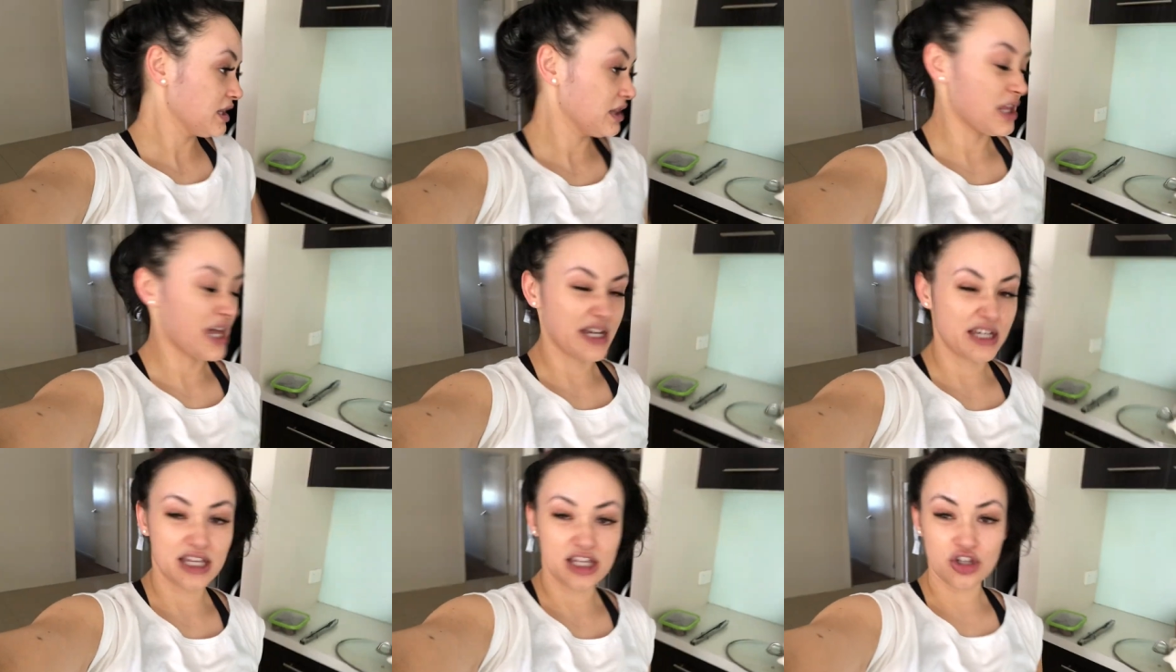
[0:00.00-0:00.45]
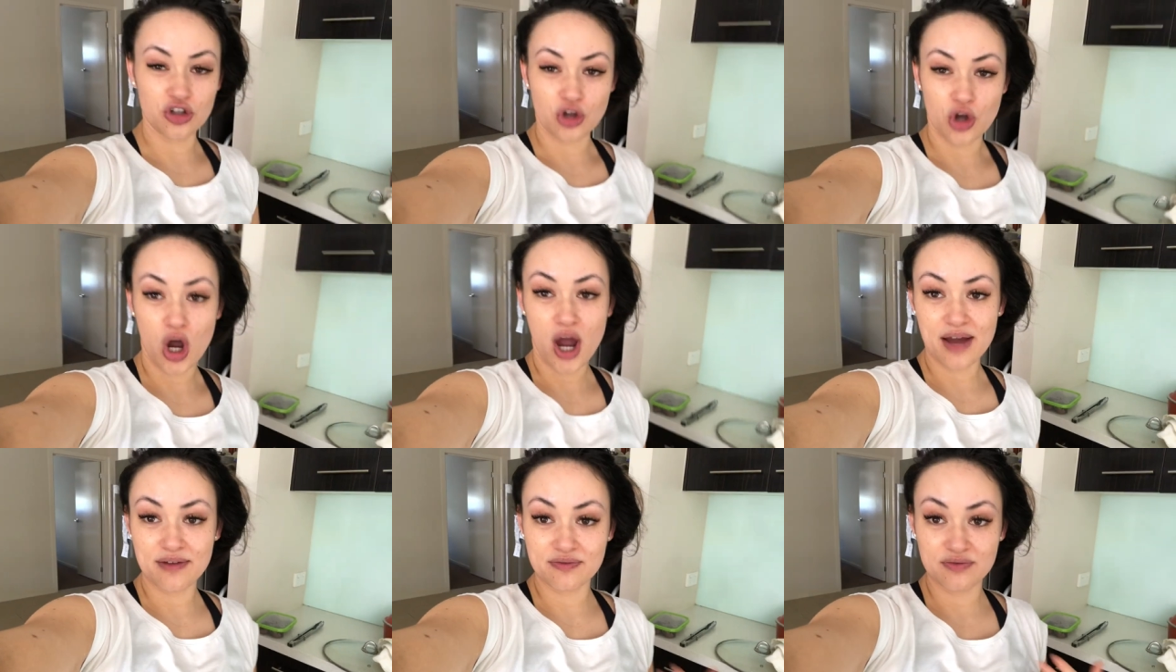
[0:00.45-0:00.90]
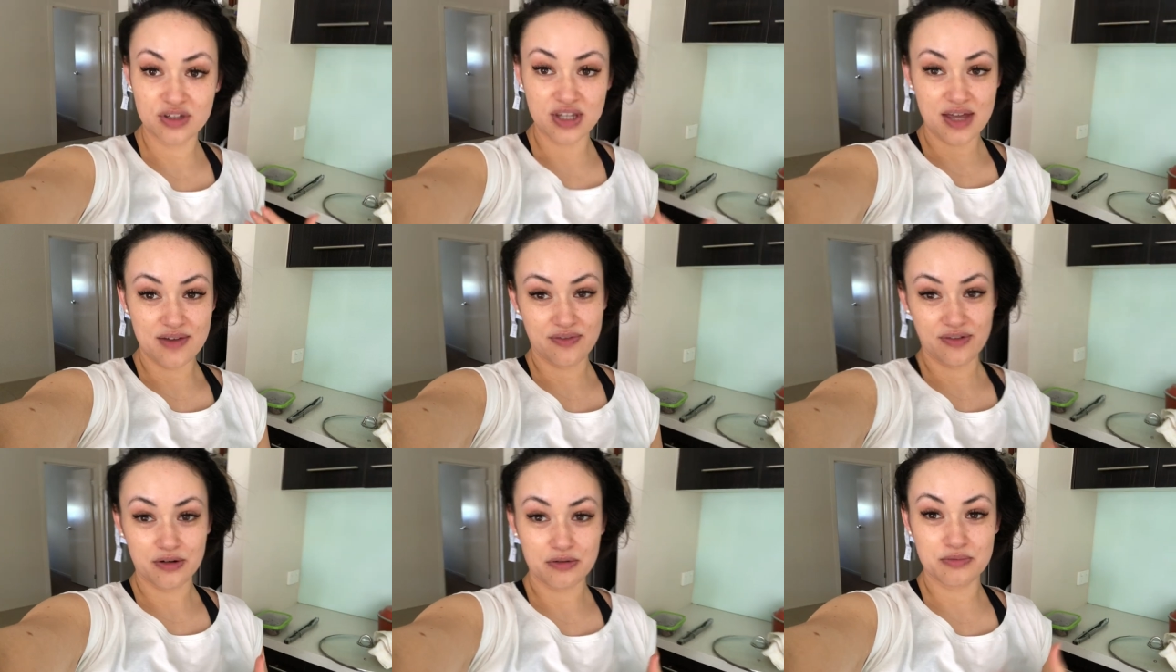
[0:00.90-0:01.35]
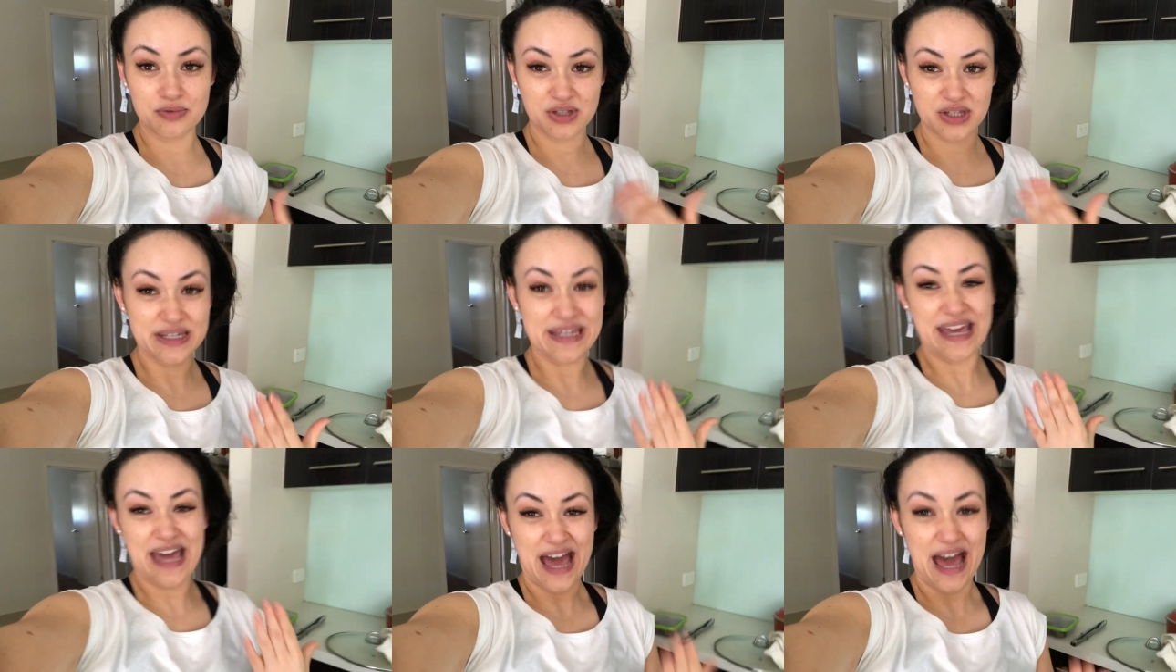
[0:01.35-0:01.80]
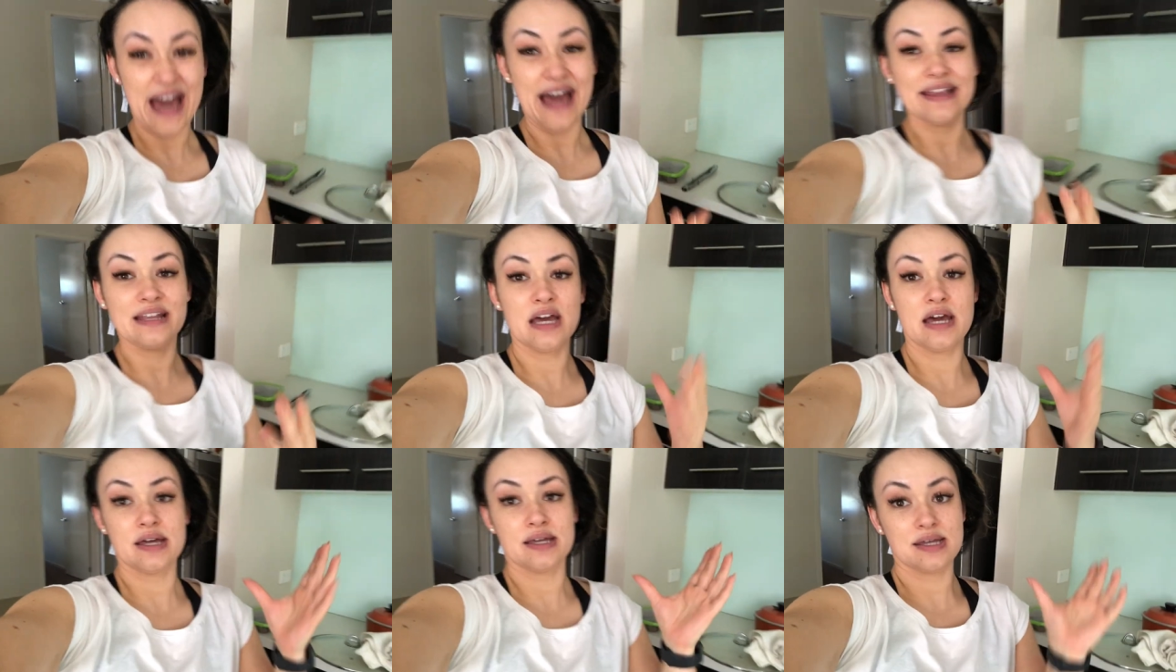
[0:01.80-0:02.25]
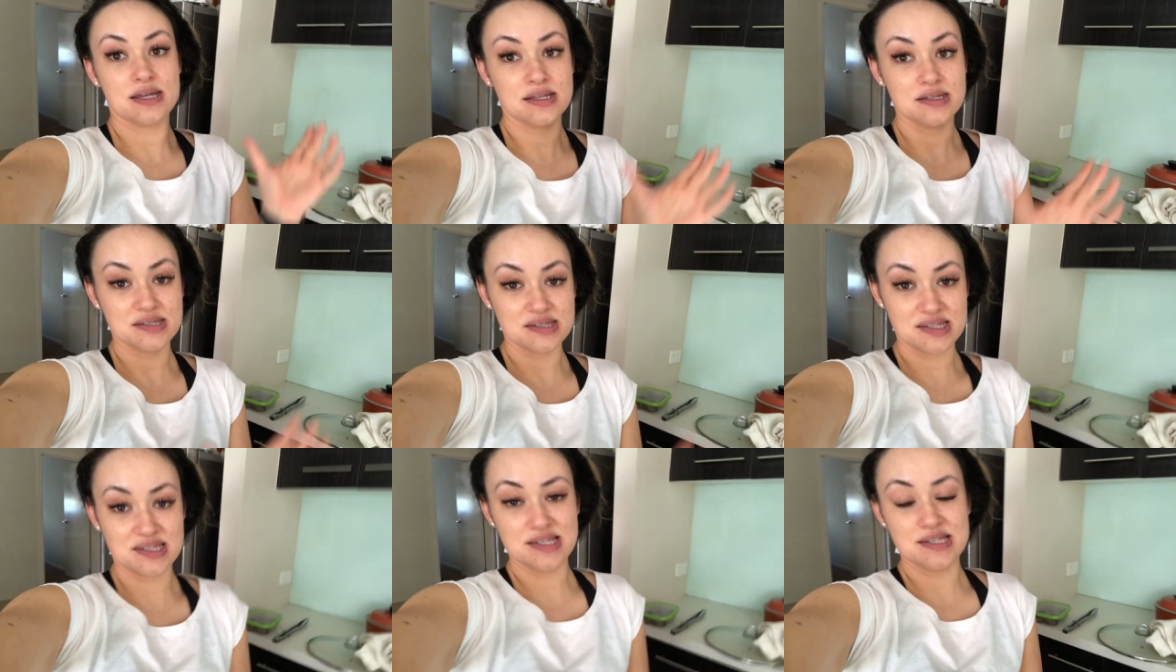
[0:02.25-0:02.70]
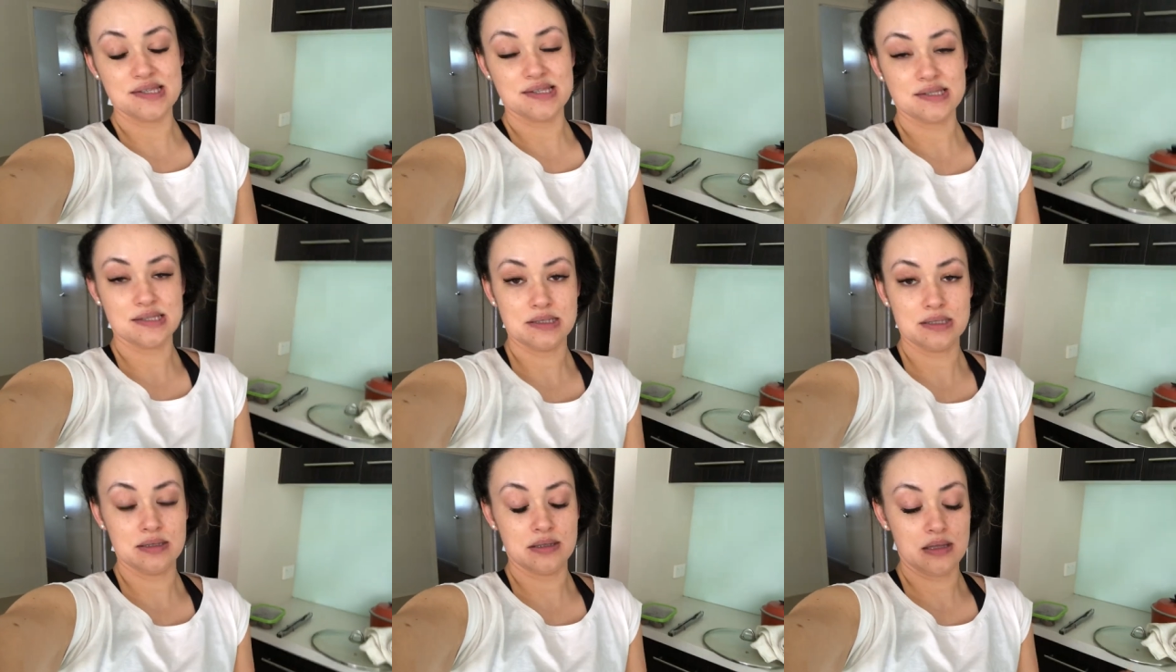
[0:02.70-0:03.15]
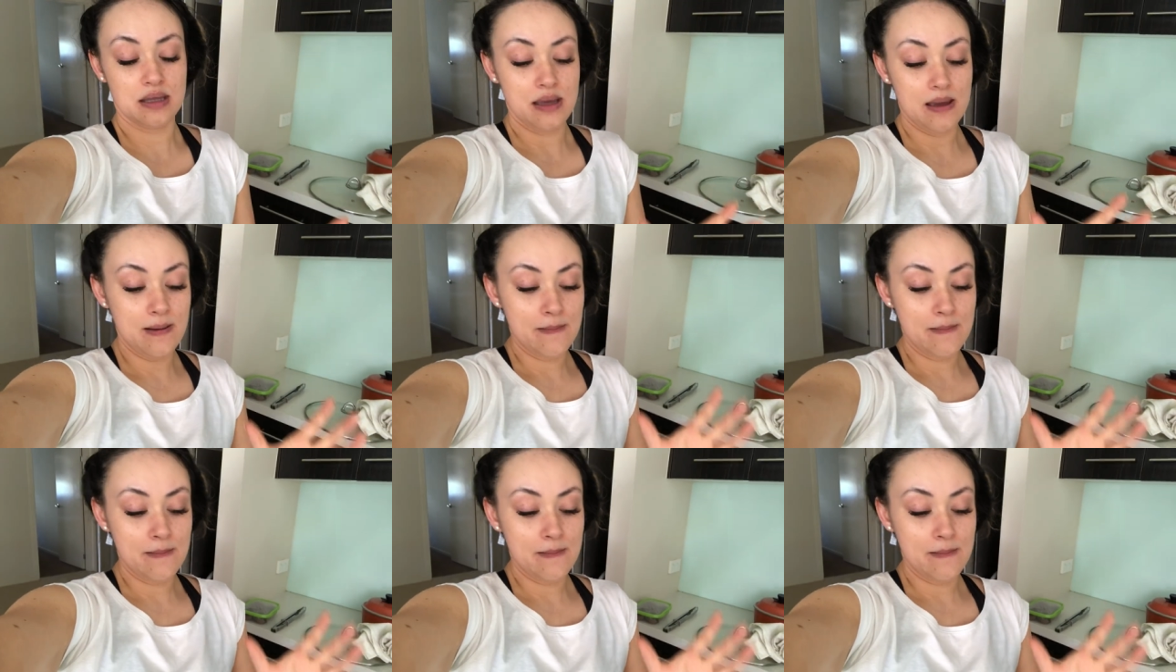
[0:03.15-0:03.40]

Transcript: like, you know, I've never really had a consistent,